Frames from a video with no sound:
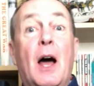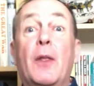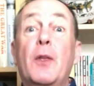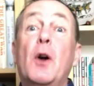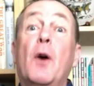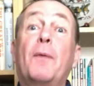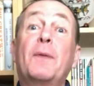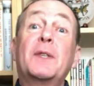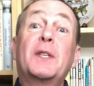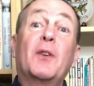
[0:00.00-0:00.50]
And
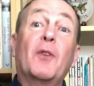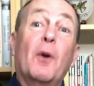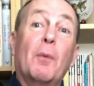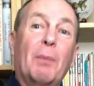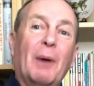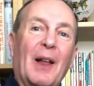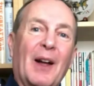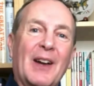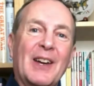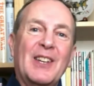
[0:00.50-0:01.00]
the officer
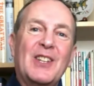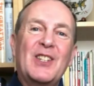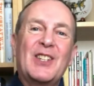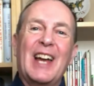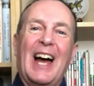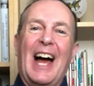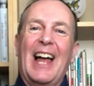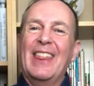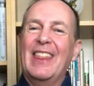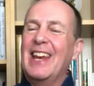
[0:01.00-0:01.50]
obliged
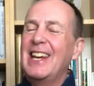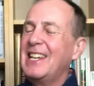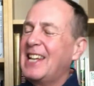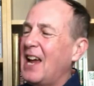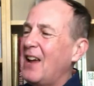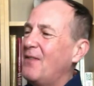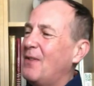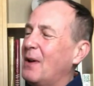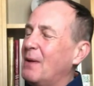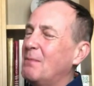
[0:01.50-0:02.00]
and then
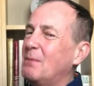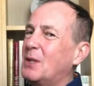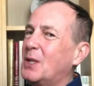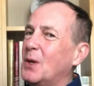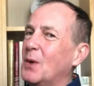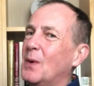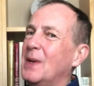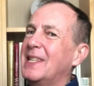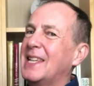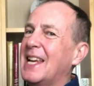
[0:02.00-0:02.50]
gave him
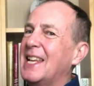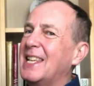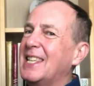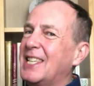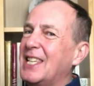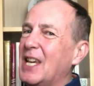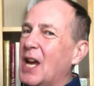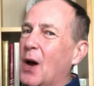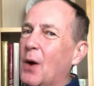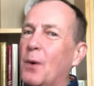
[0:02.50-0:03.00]
to his
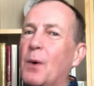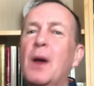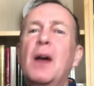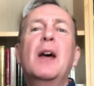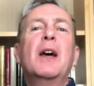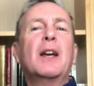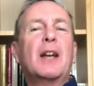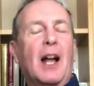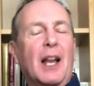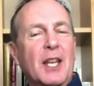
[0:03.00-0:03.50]
NCO,
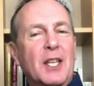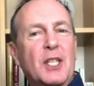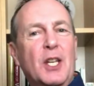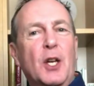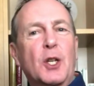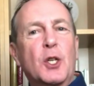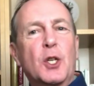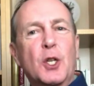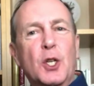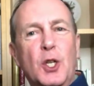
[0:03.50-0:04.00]
Colour
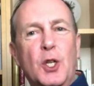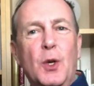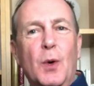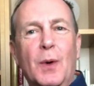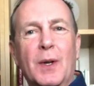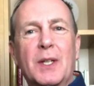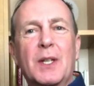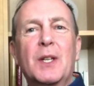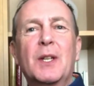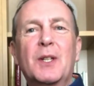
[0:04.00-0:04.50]
Sergeant
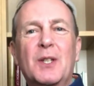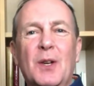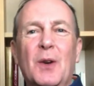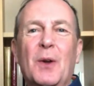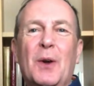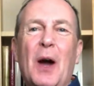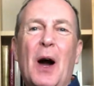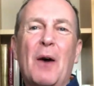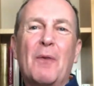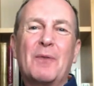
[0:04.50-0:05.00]
Stewart, to
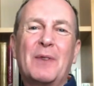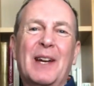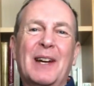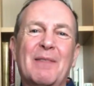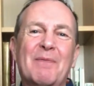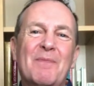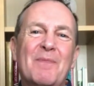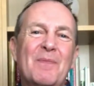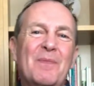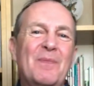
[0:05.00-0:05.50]
look
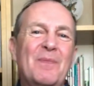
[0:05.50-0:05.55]
after.